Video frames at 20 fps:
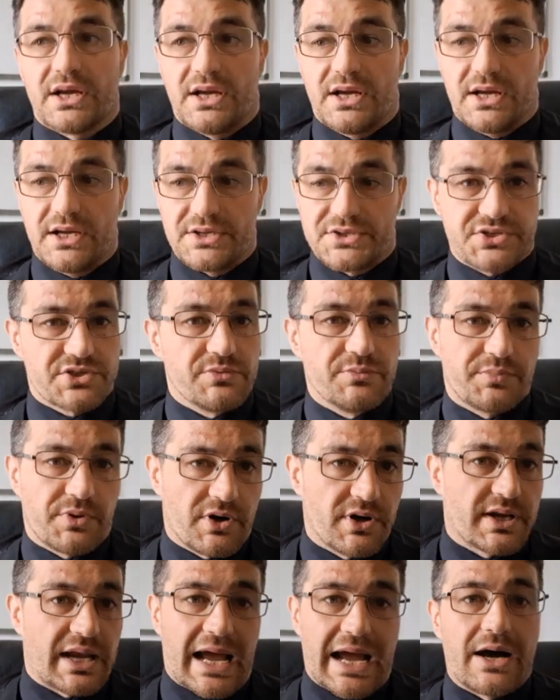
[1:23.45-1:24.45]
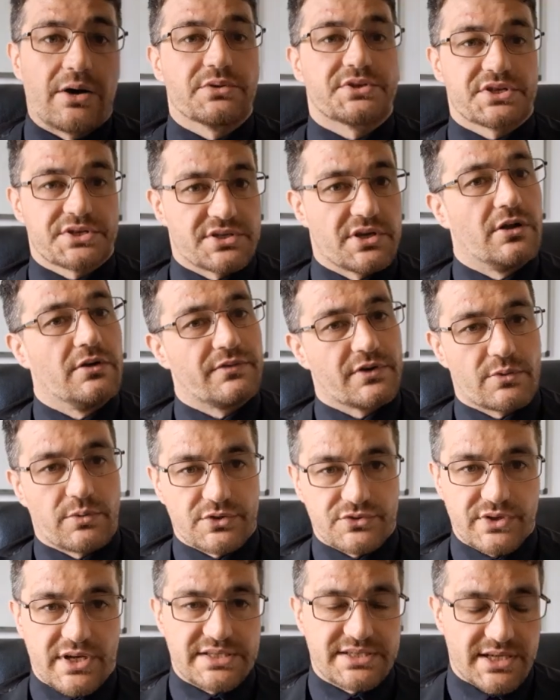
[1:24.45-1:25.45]
at some point how to solve a
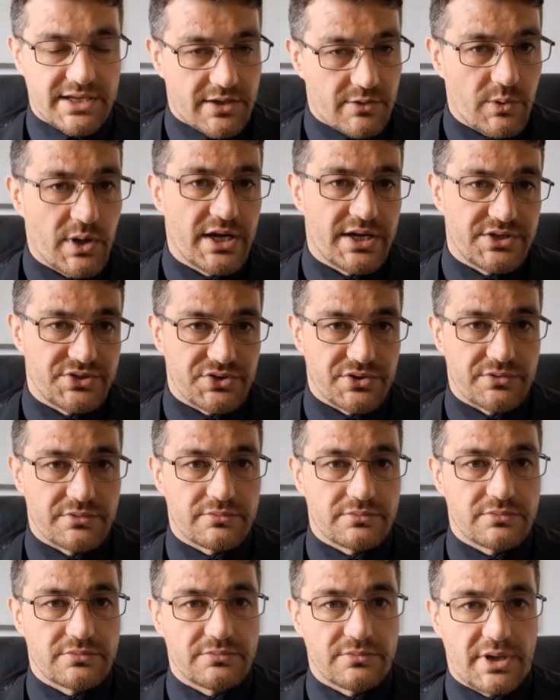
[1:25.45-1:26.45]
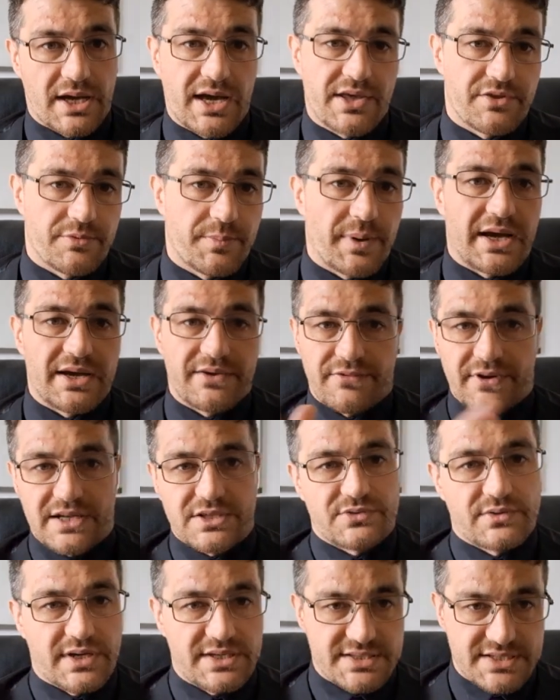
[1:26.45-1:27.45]
quadratic equation, either by
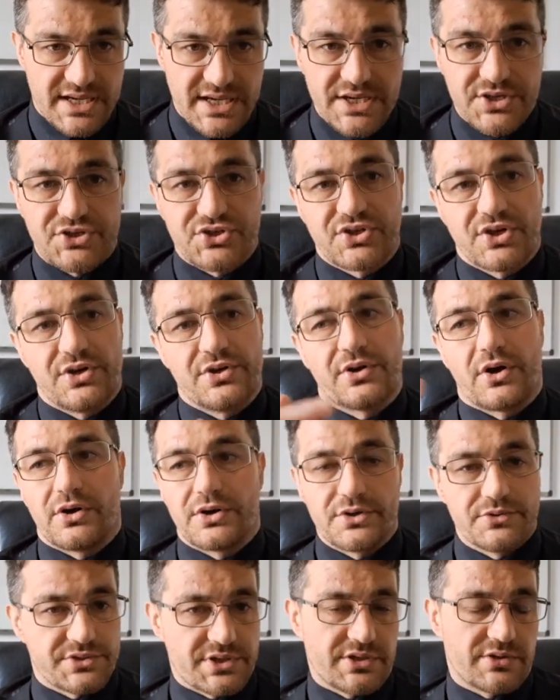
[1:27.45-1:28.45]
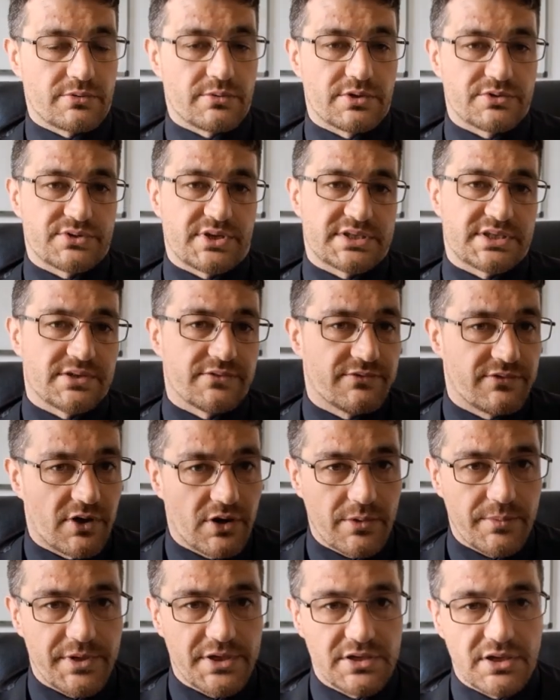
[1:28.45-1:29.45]
factorization or using the quadratic
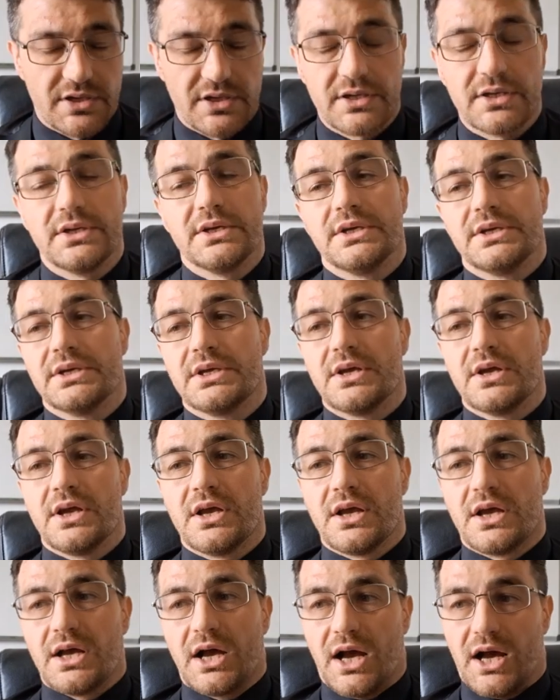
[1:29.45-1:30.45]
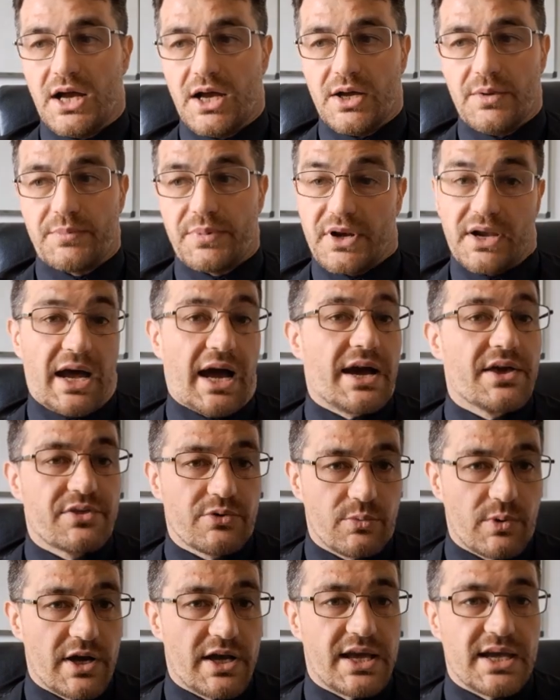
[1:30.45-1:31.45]
formula. But either
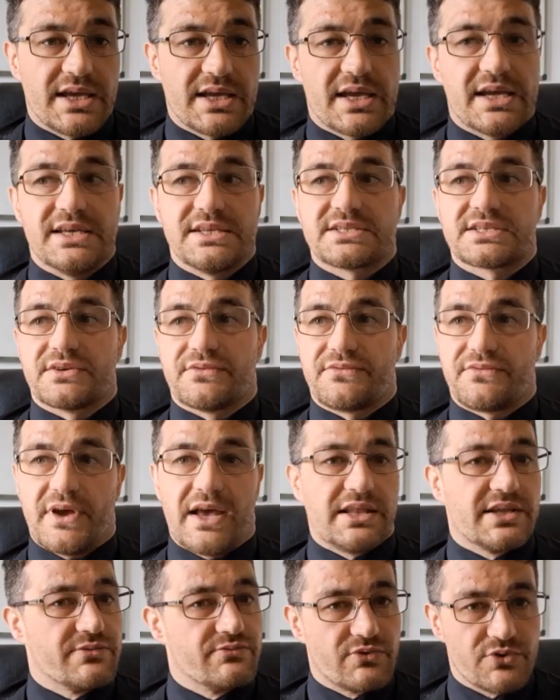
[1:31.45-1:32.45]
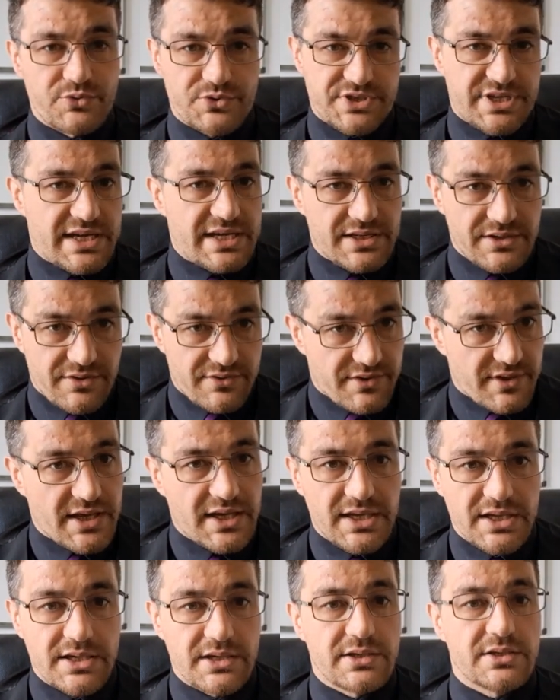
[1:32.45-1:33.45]
way, it's a fairly routine
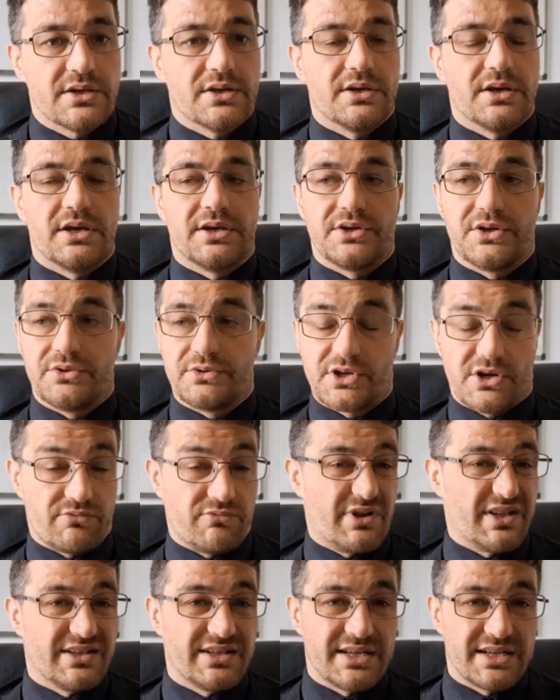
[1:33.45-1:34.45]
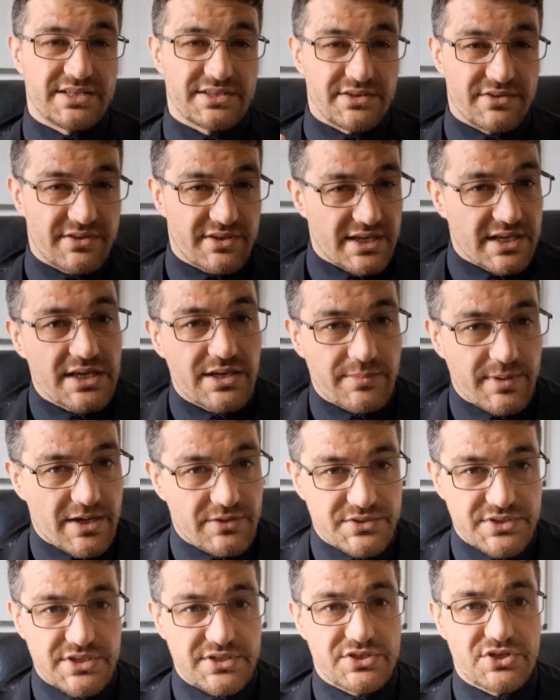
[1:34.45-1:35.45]
thing. You don't really need to think
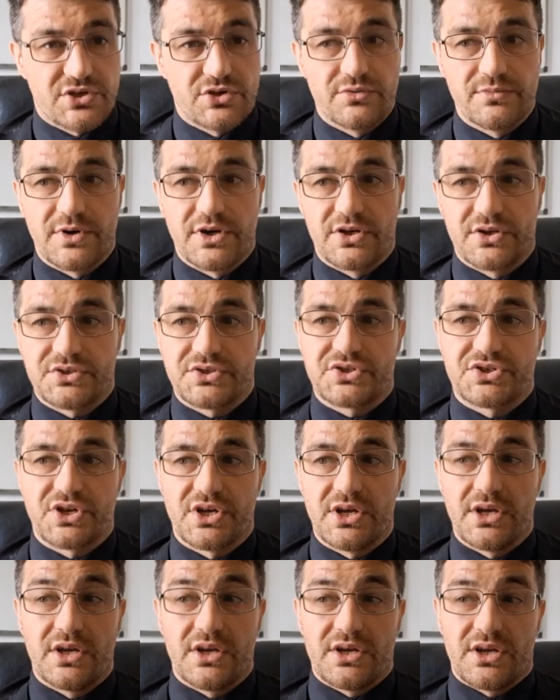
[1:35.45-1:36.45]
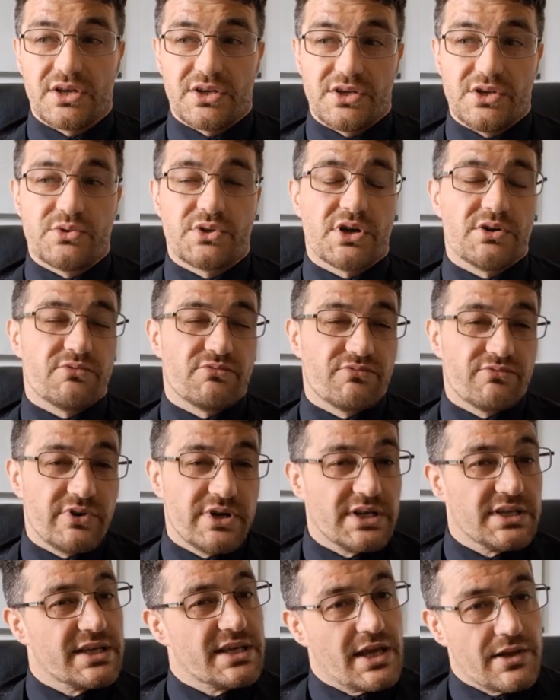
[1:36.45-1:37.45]
about it too much. You don't
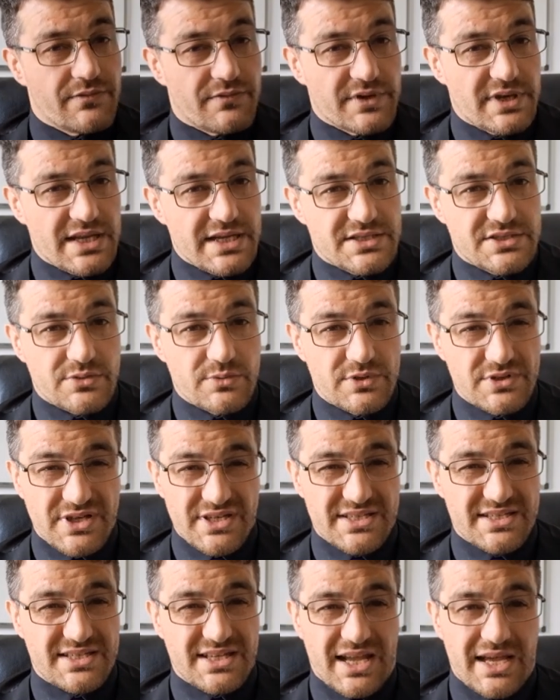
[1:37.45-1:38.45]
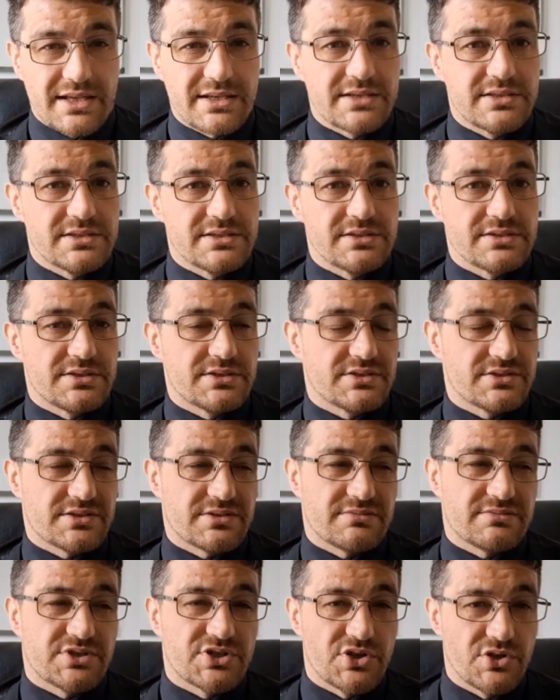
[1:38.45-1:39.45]
really even need to understand
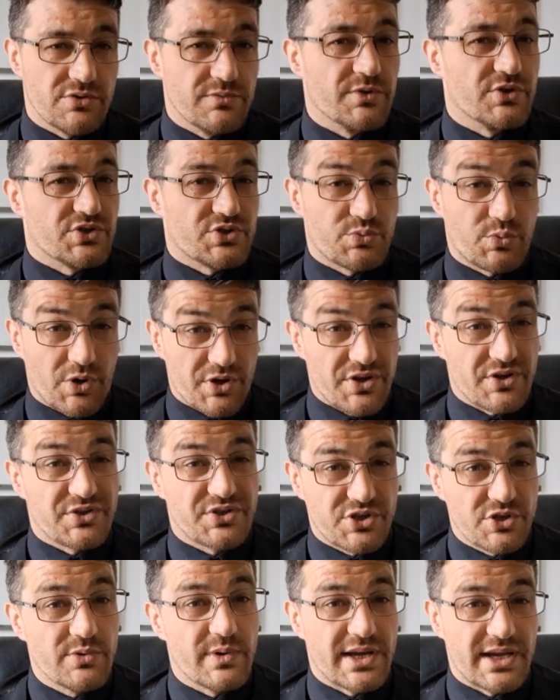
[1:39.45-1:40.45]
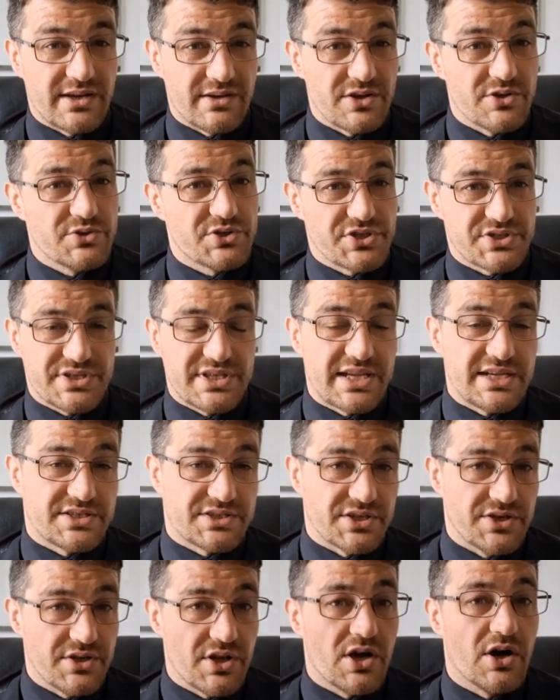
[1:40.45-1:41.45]
too much what you're doing. You just need
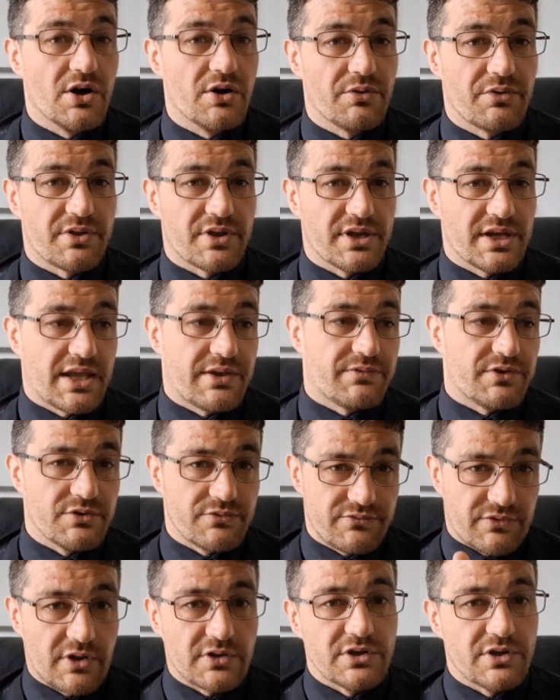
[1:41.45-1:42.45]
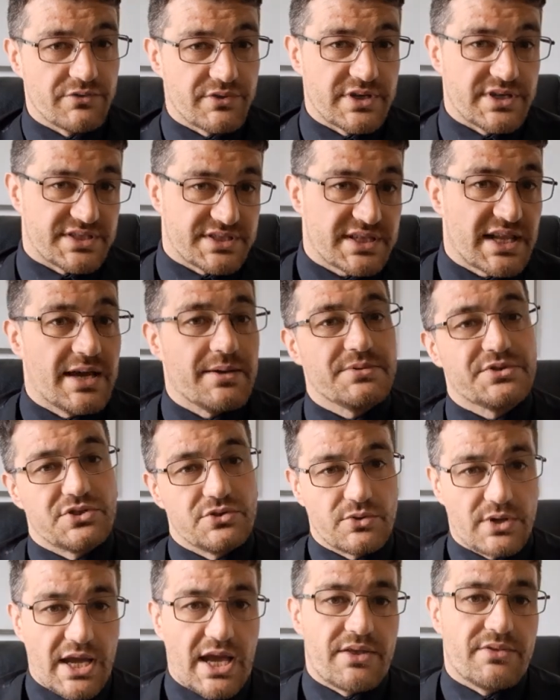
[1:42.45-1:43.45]
to know that if you follow these steps,
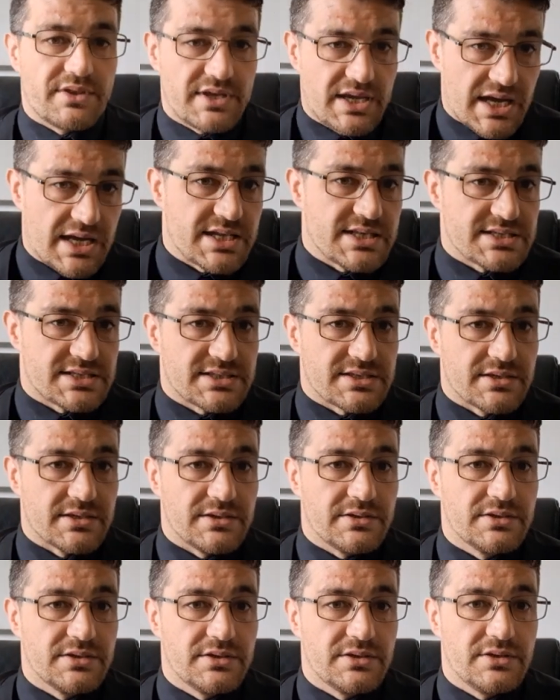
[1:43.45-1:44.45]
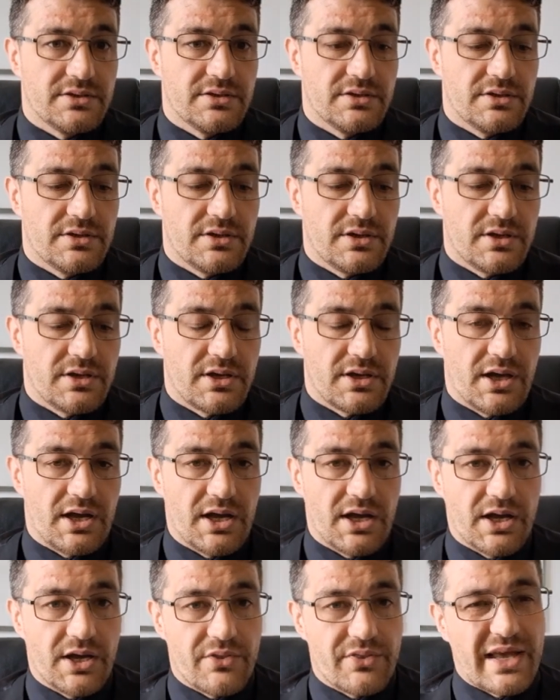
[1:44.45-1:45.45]
you get the answer.
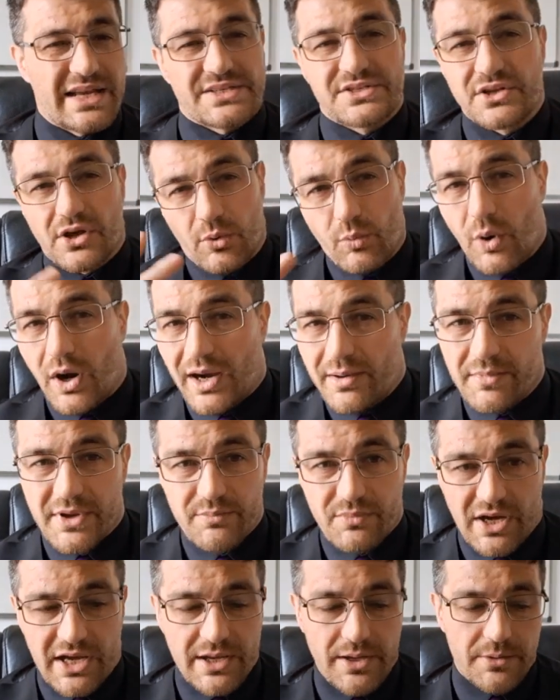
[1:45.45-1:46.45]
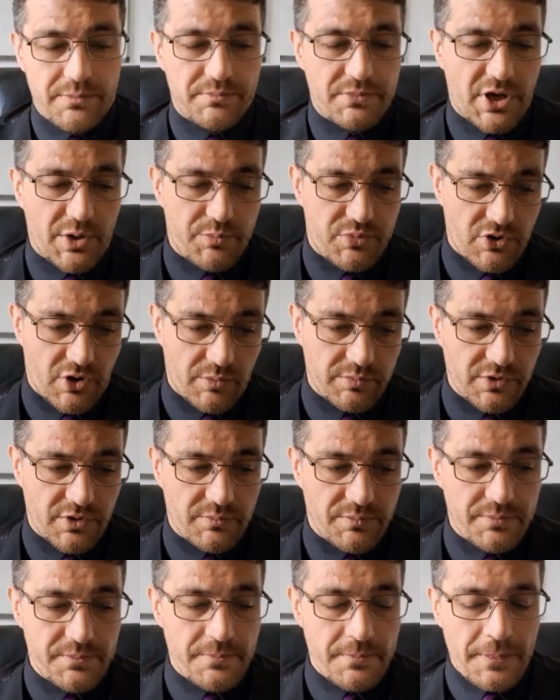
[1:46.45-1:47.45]
That's not what I mean by a
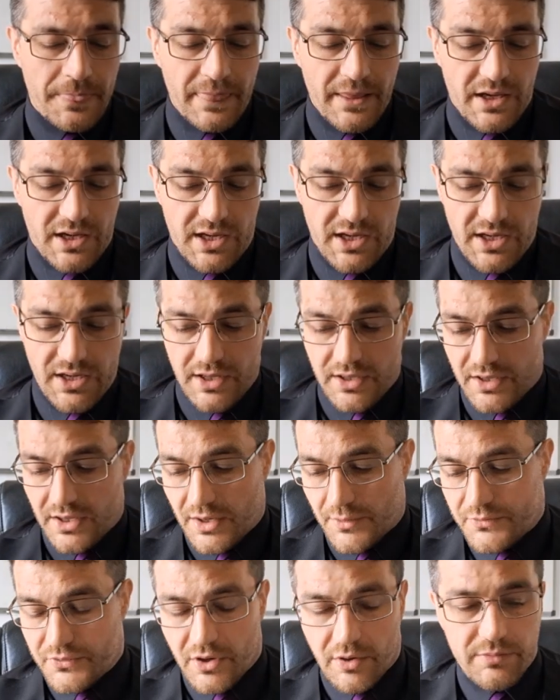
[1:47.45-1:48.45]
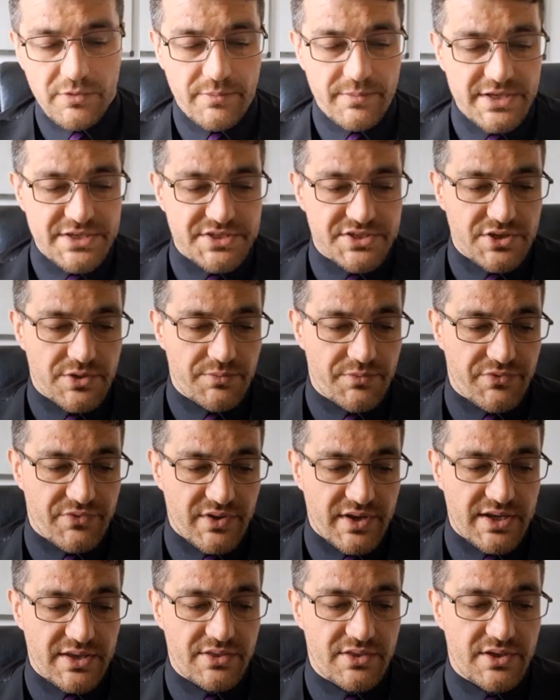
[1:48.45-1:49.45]
problem. A problem is
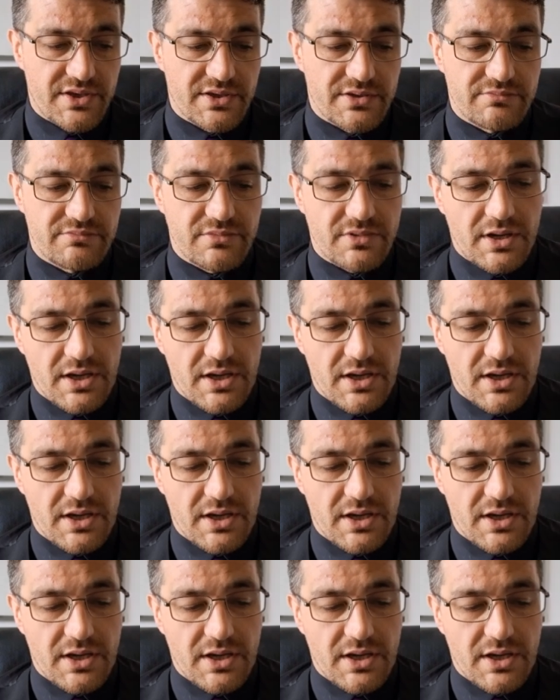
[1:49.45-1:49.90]
something that